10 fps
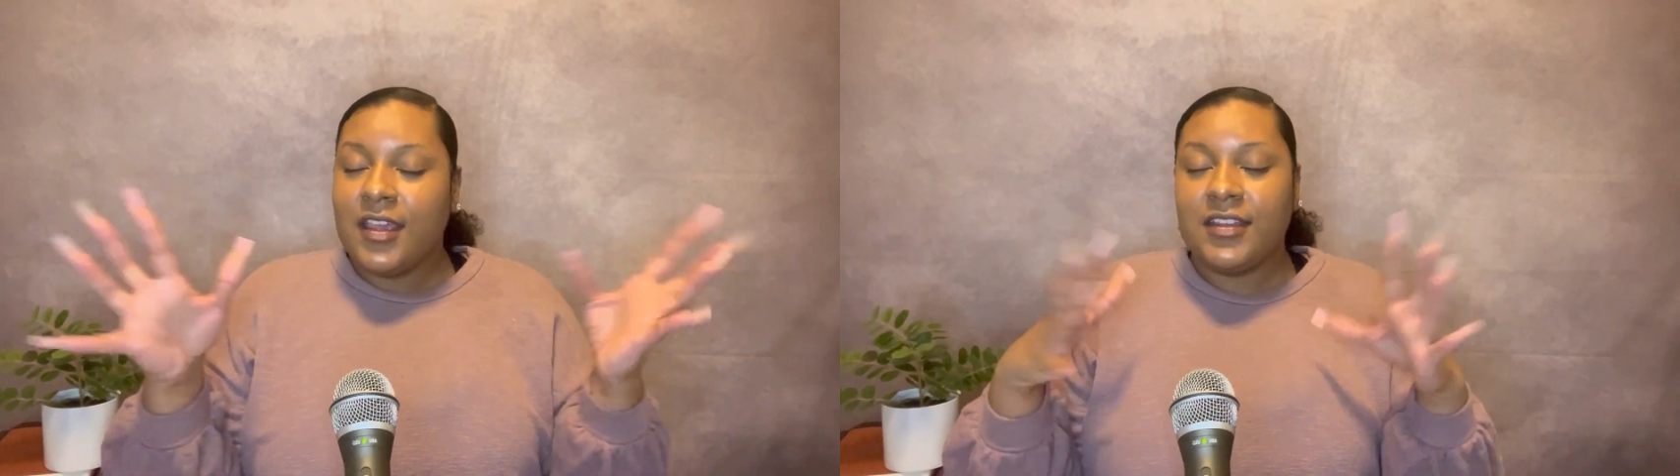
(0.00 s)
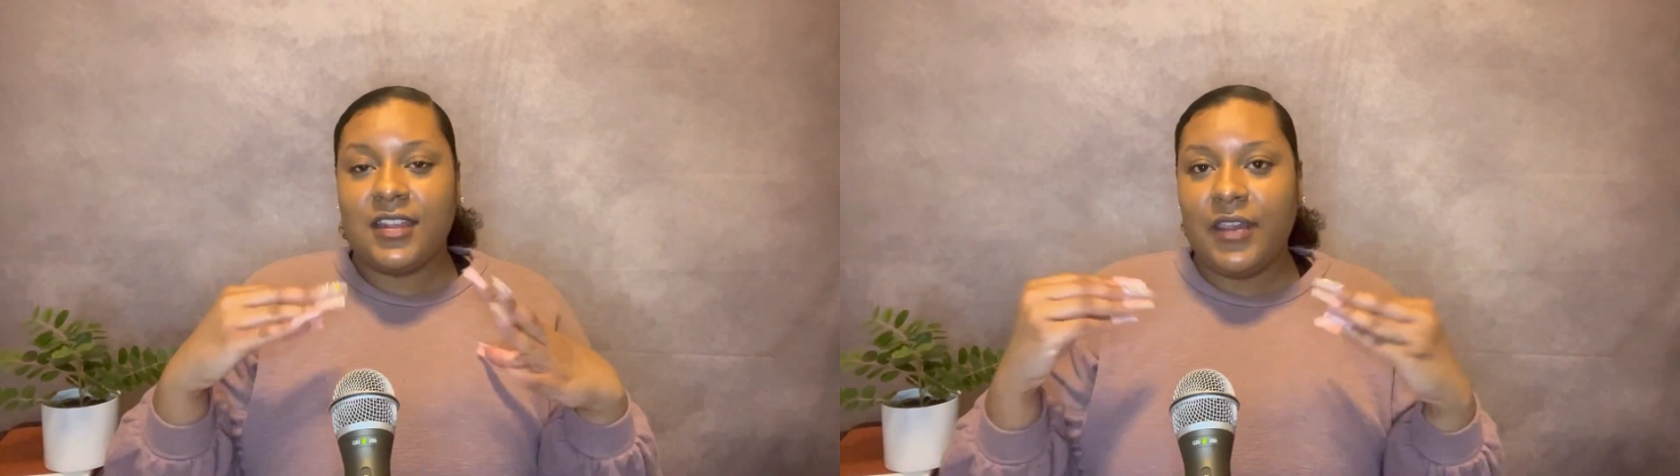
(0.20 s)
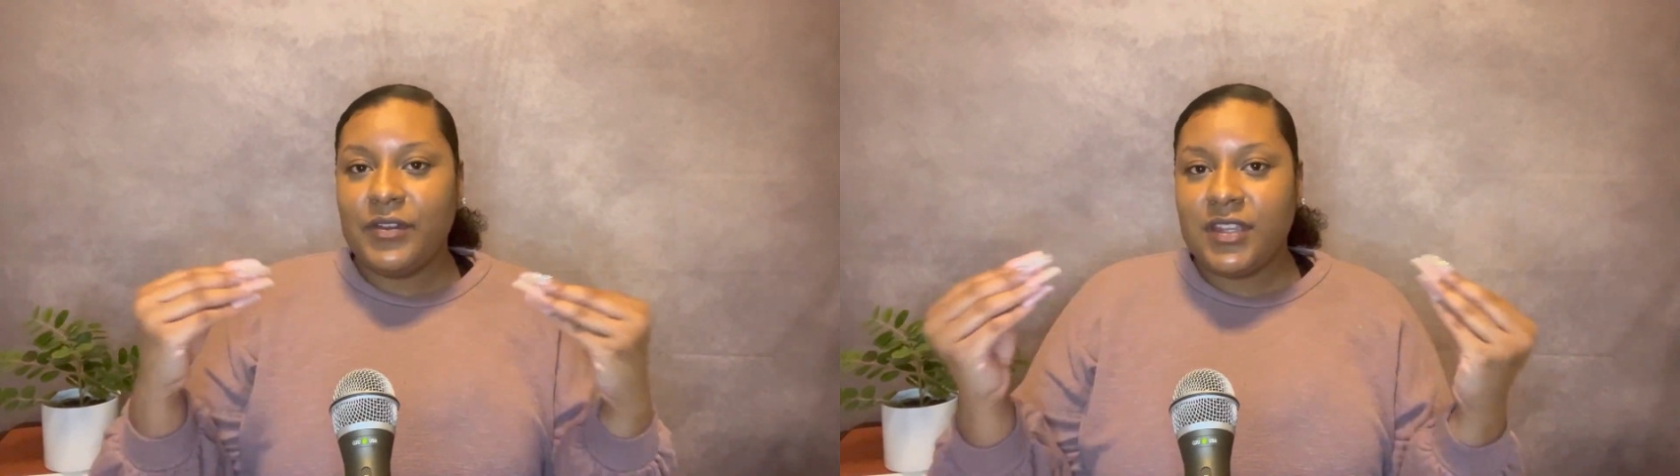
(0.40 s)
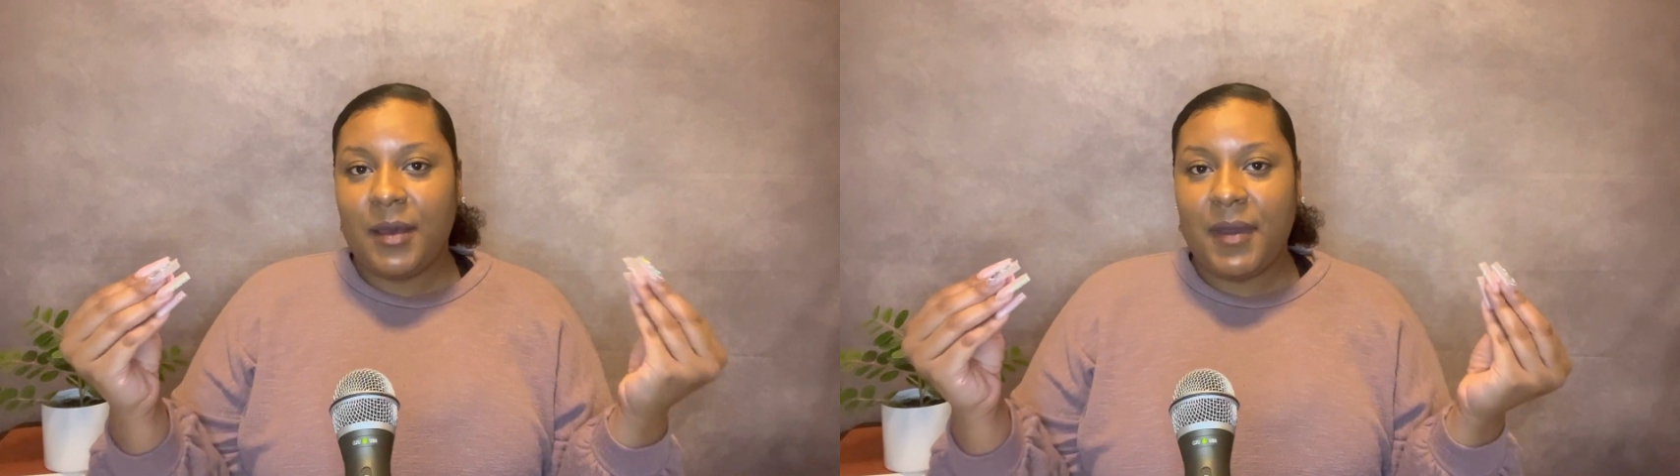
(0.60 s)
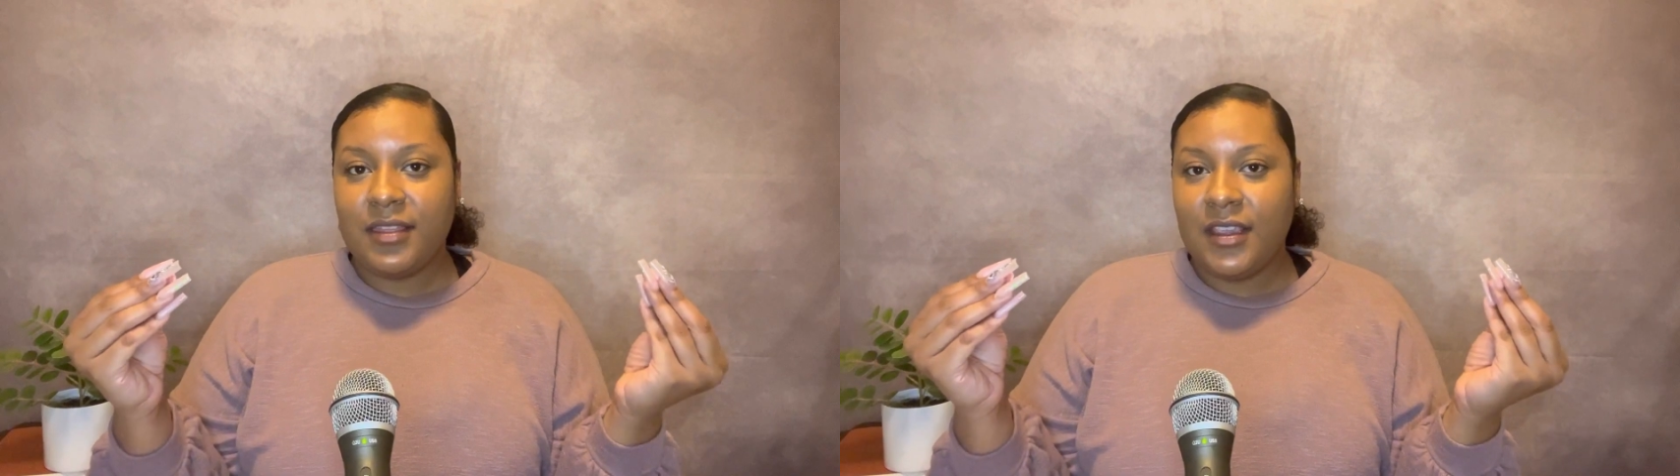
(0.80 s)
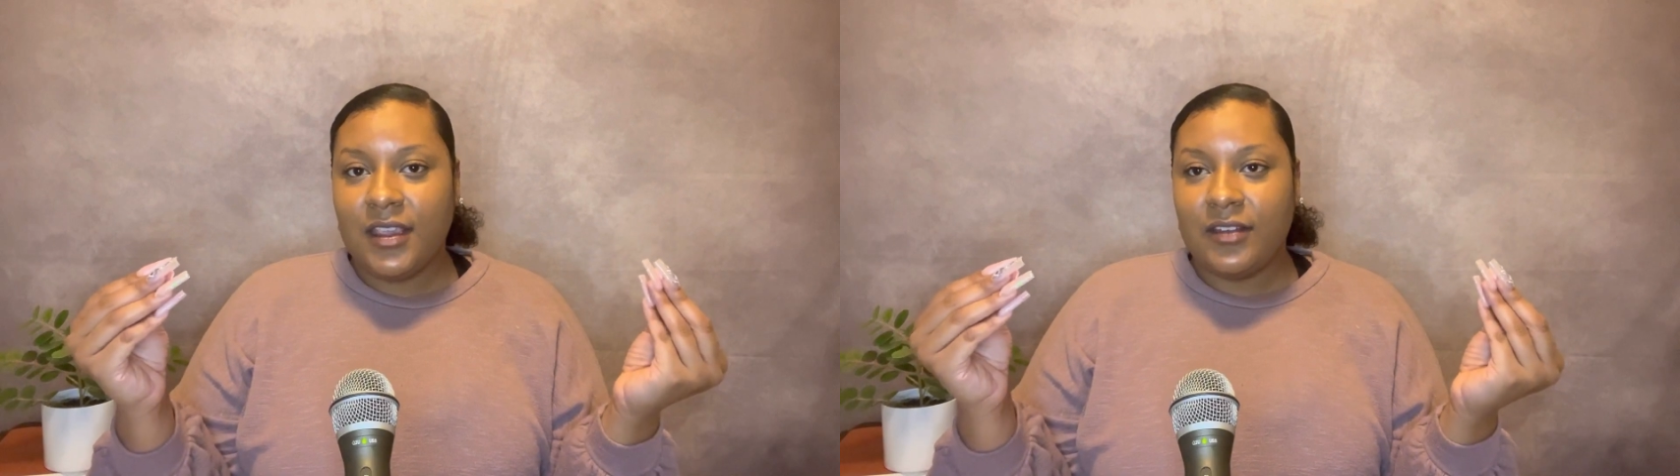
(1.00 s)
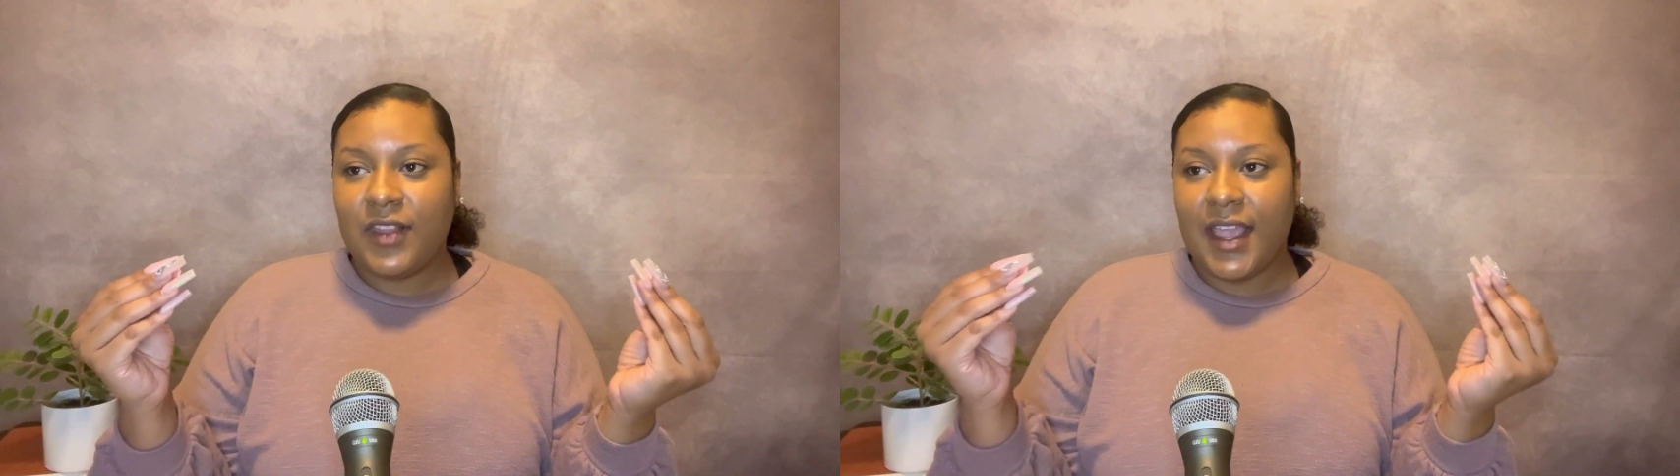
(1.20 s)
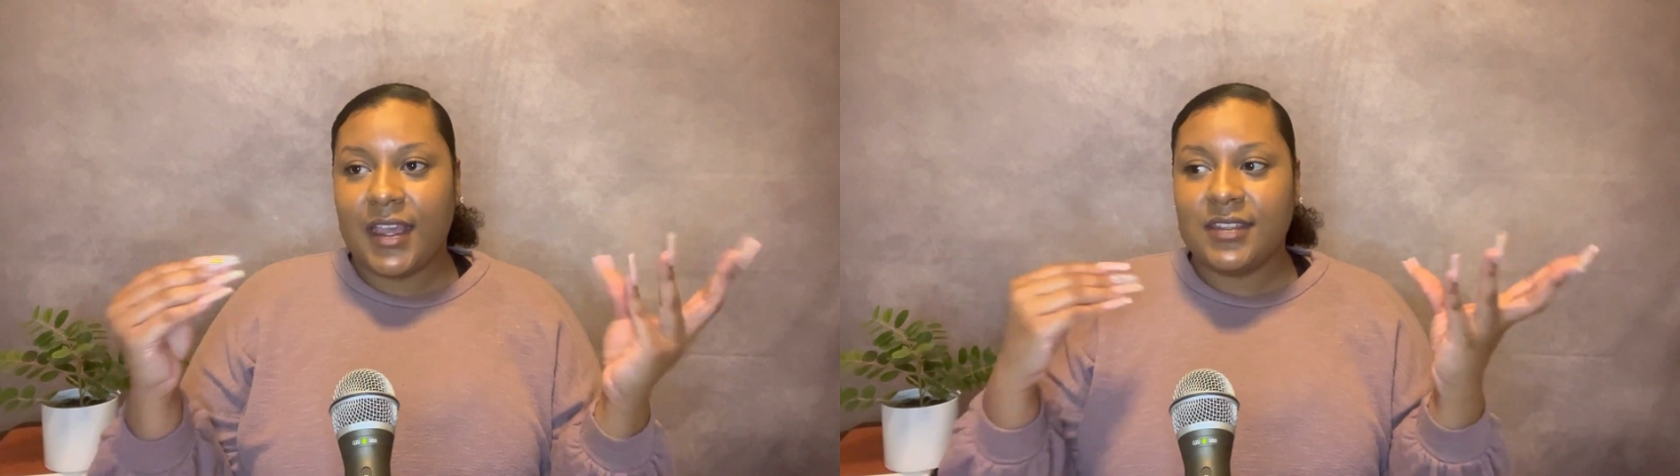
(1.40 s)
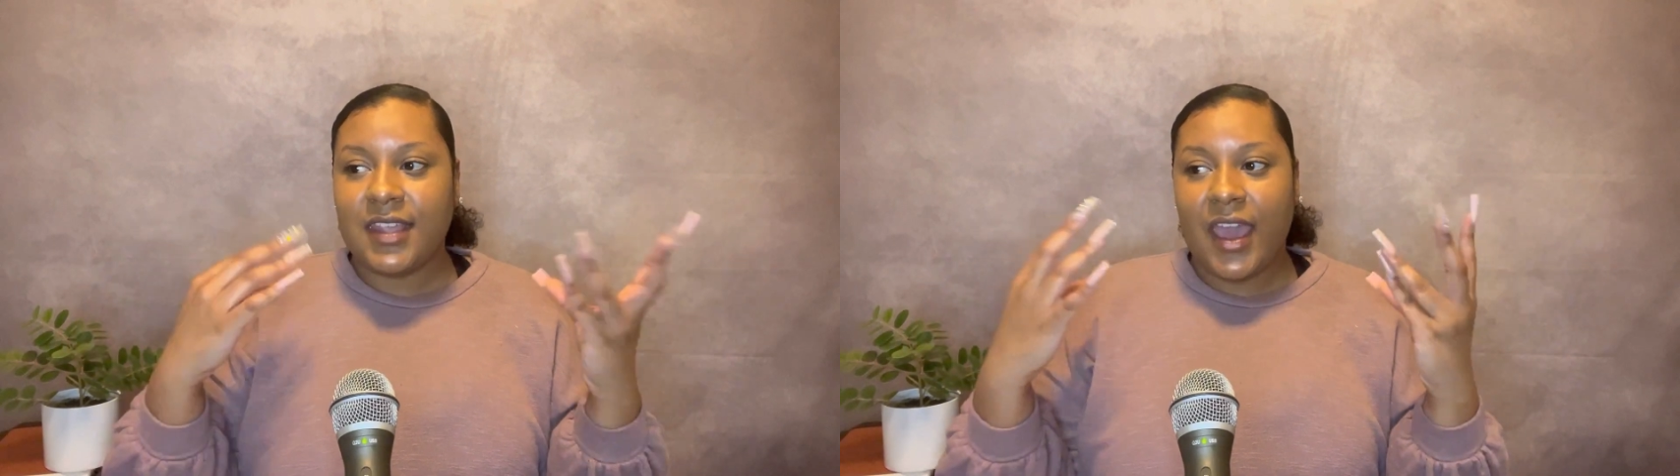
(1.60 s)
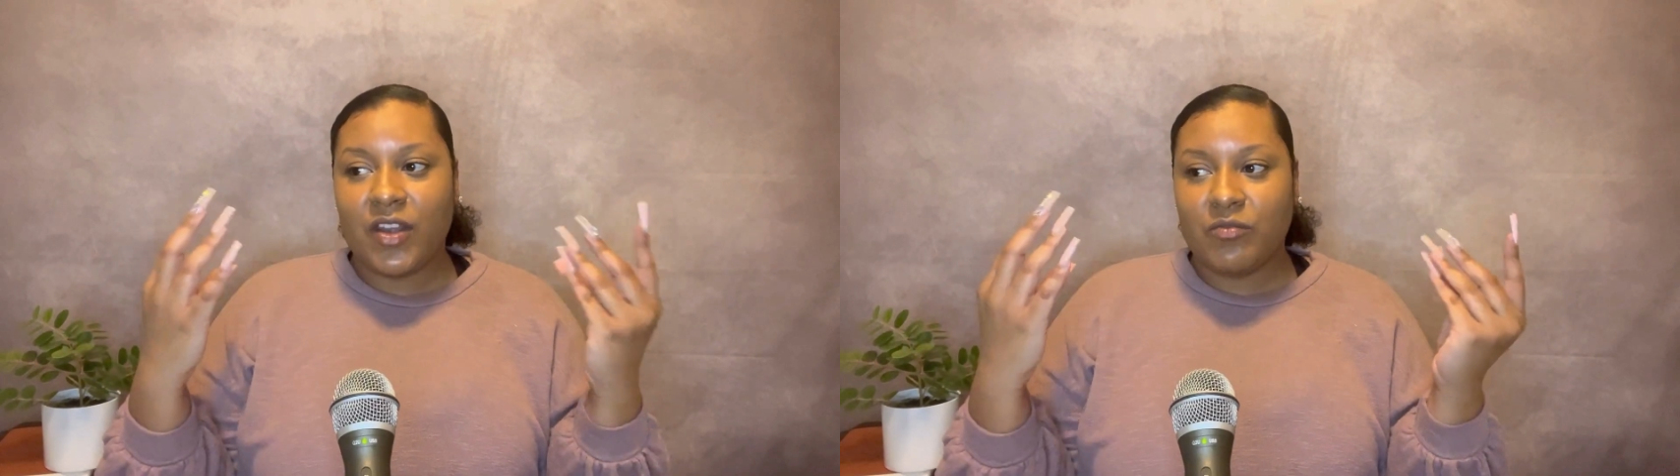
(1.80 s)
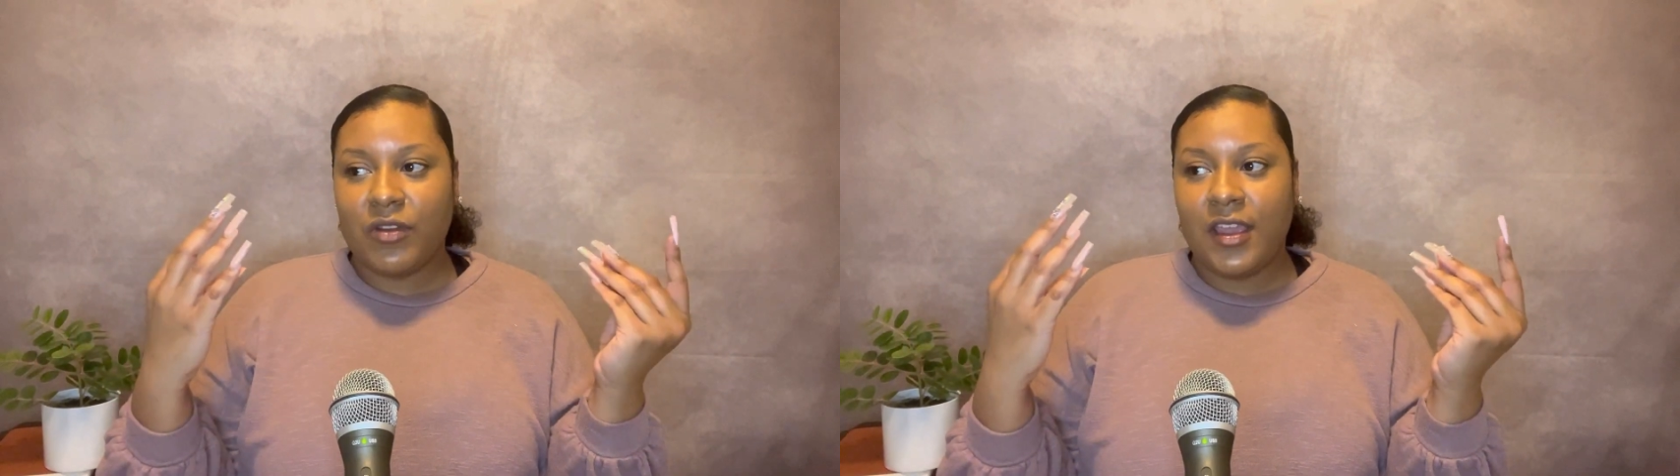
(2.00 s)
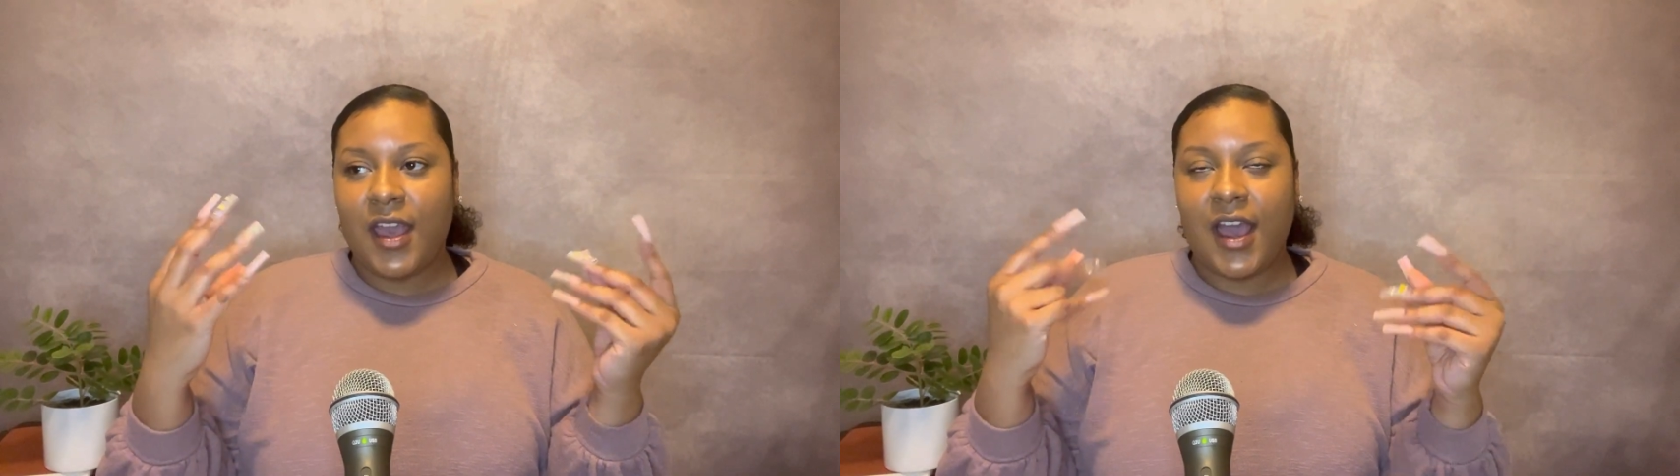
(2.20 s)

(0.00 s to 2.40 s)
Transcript: Because every time I think of like a scattered brain,